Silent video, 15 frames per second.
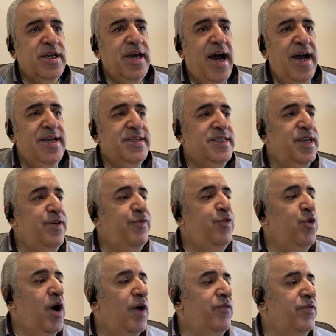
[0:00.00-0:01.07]
Guys, if
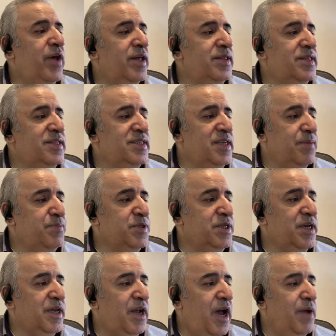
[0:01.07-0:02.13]
you have not
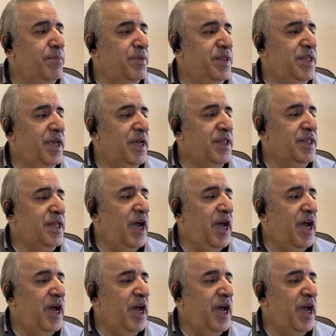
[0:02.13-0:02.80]
subscribed yet,